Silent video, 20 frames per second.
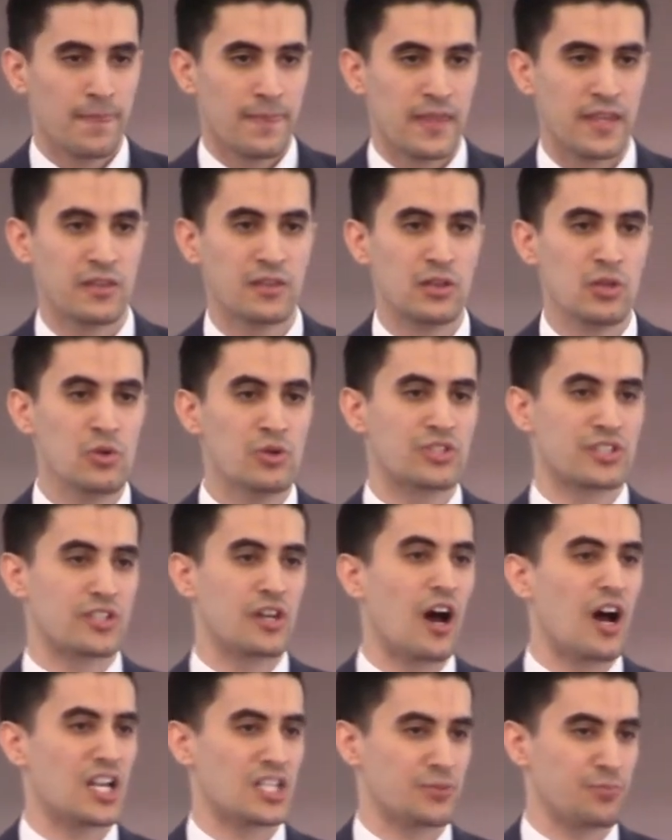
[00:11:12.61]
In Luke's
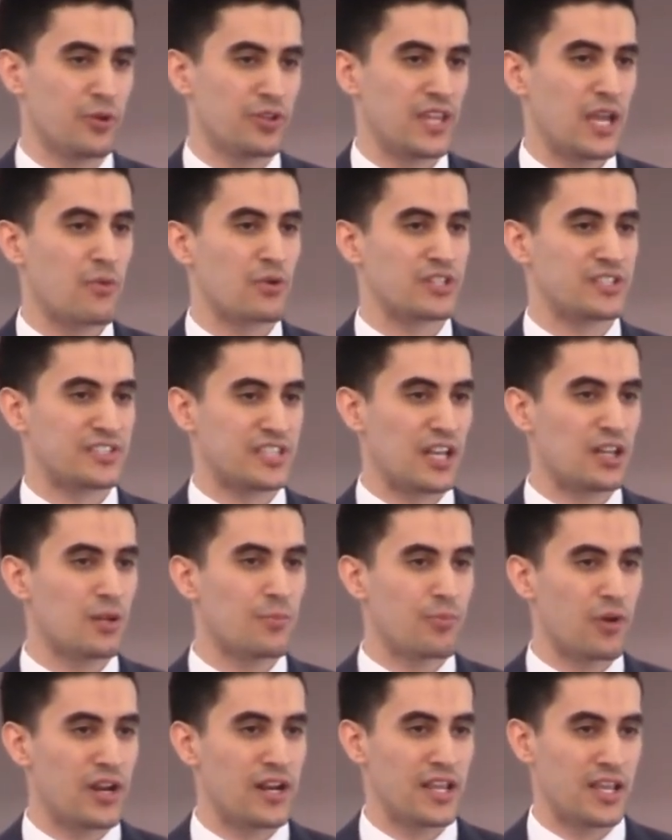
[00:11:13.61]
gospel, they were
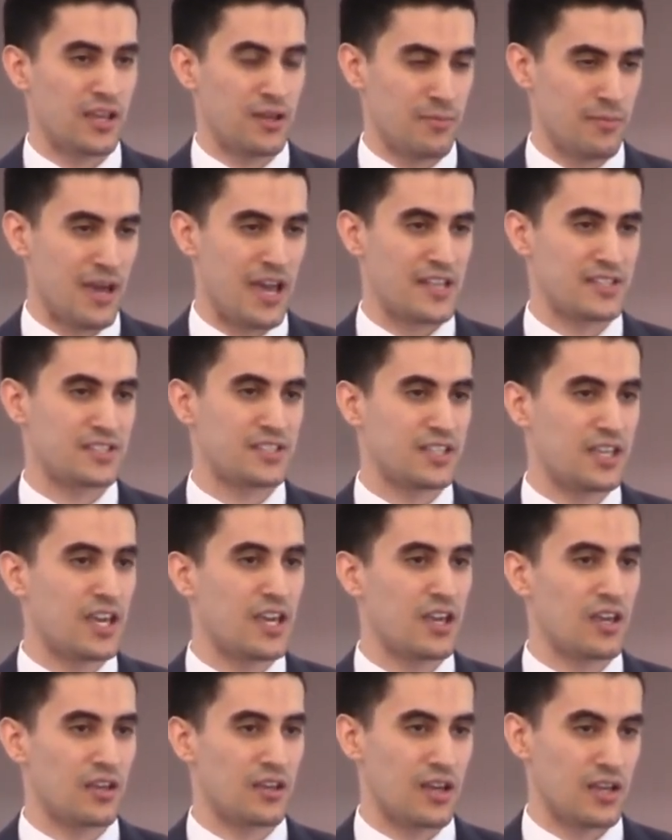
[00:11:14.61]
celebrating him as
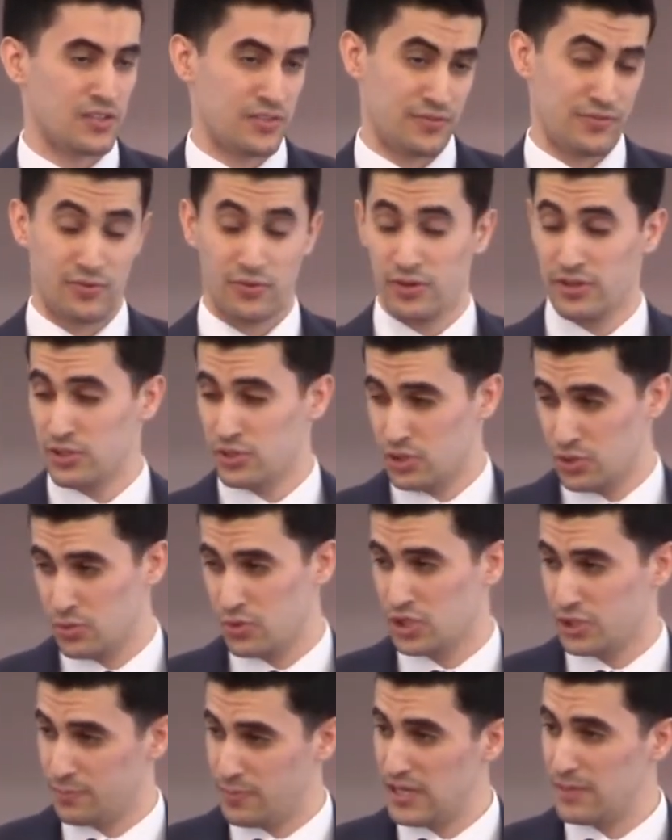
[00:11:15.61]
king, as for the
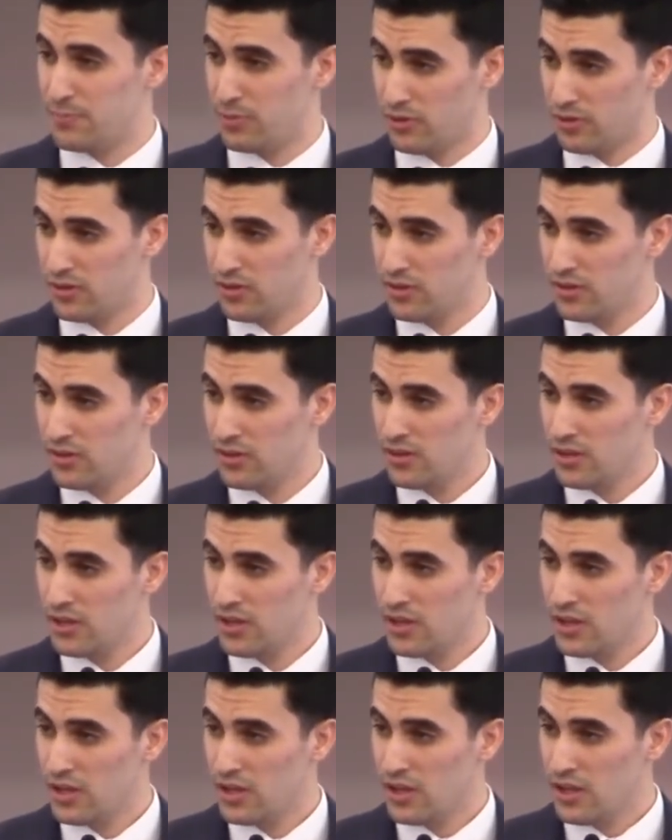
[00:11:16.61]
Jewish people.
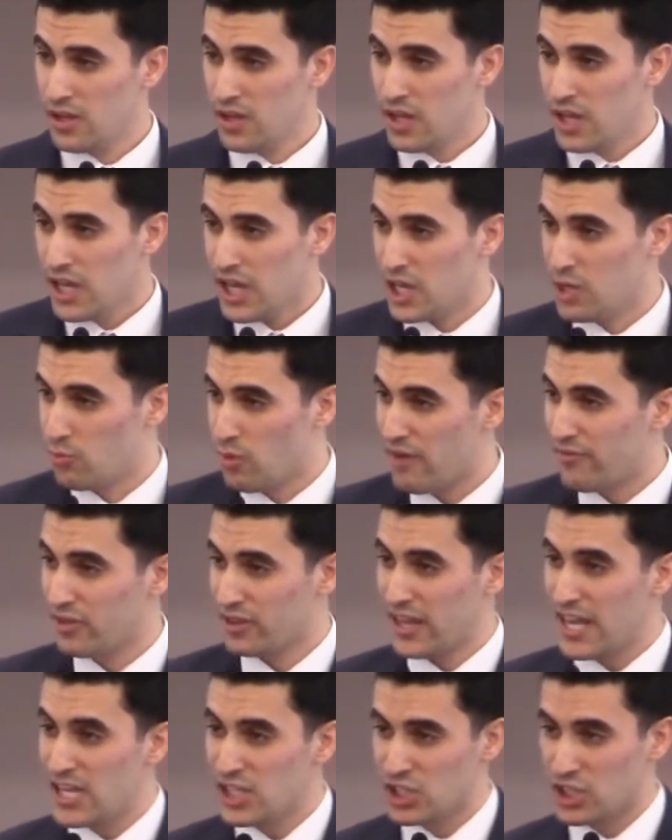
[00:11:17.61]
In
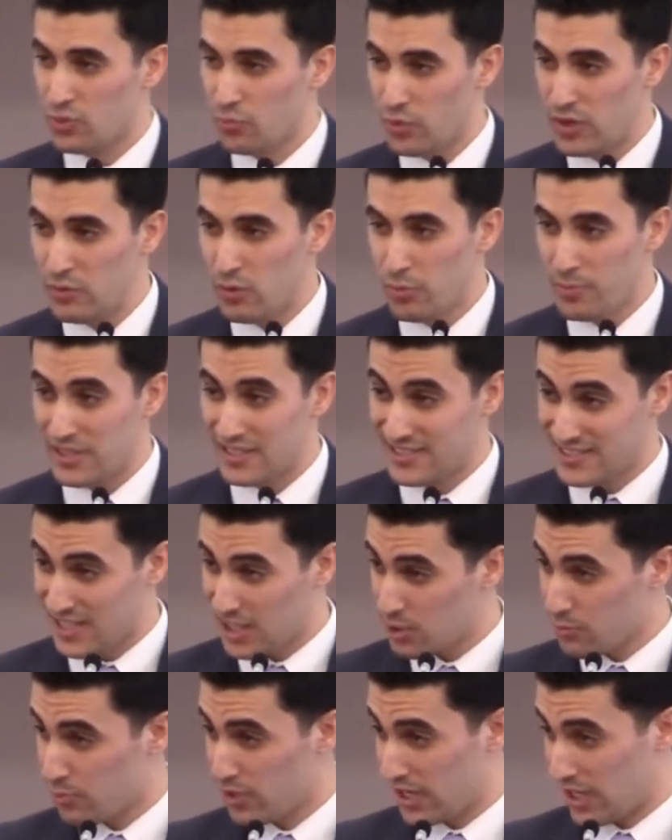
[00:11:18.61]
Revelation, we will be
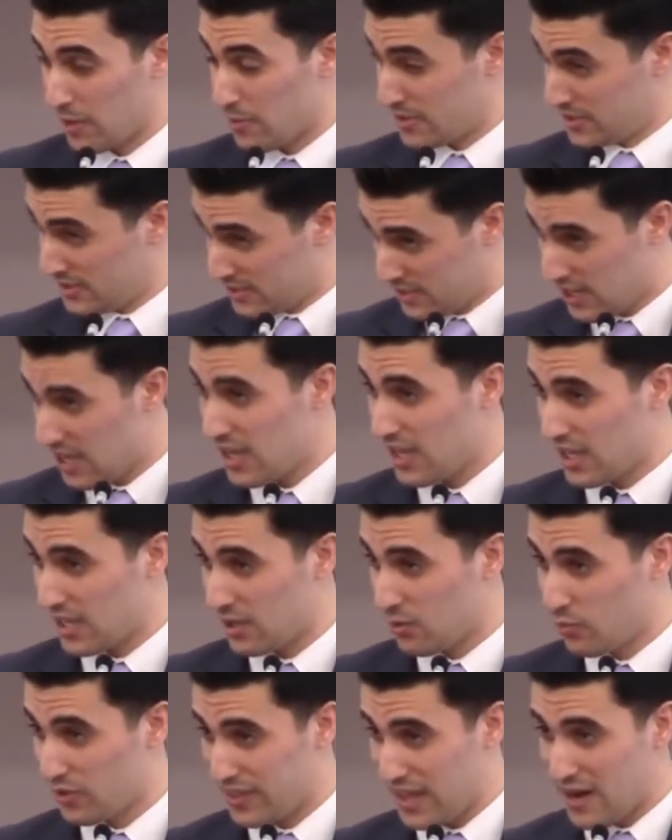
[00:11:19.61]
celebrating him as
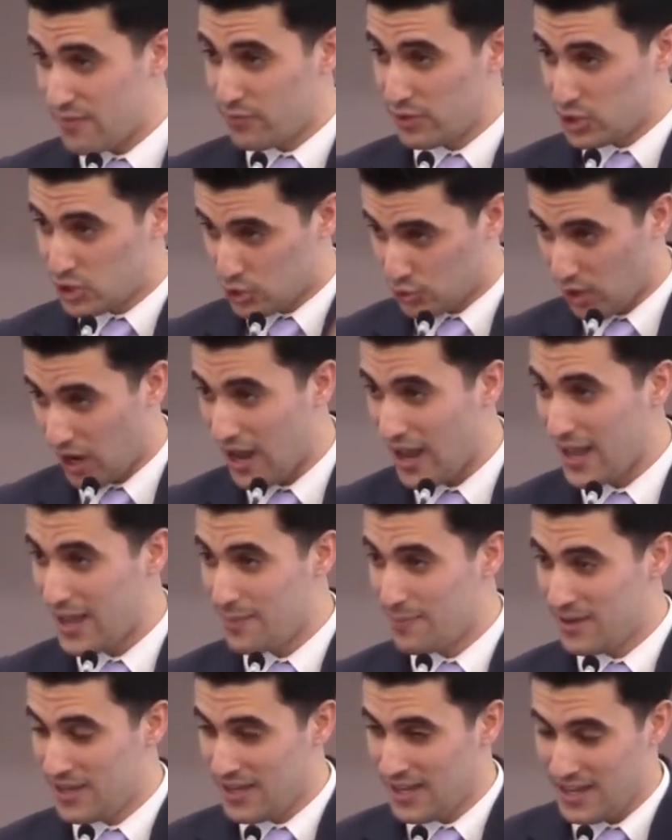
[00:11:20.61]
king with every
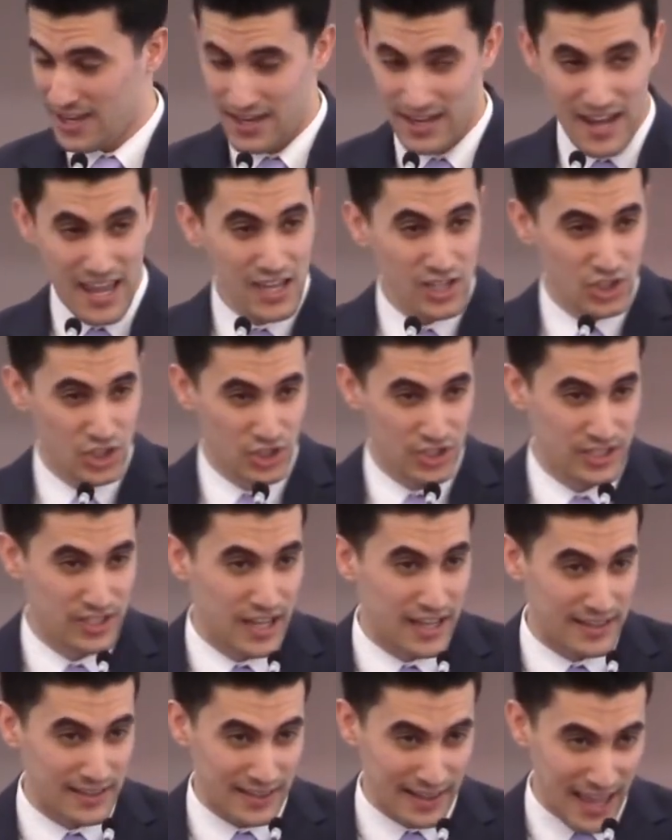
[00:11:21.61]
tribe, nation,
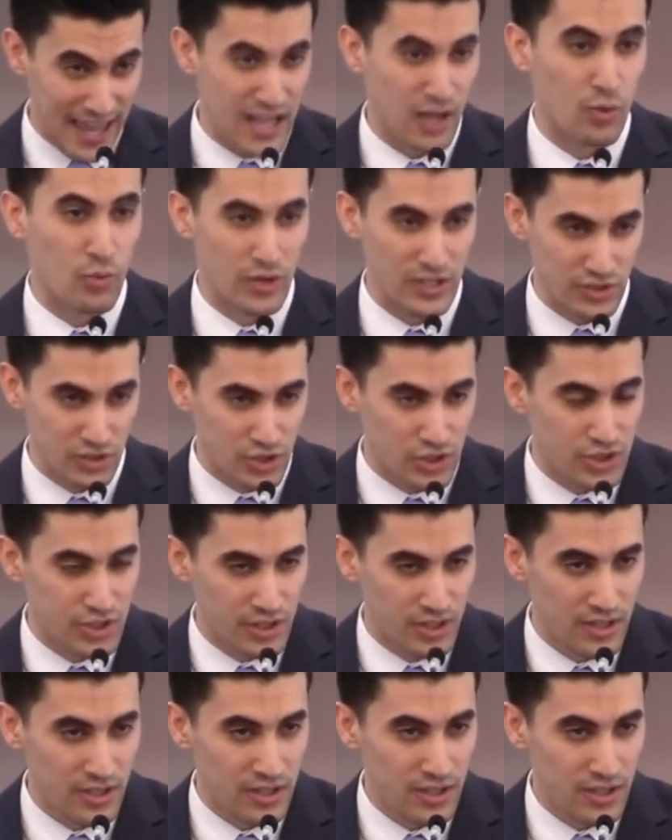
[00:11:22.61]
and language.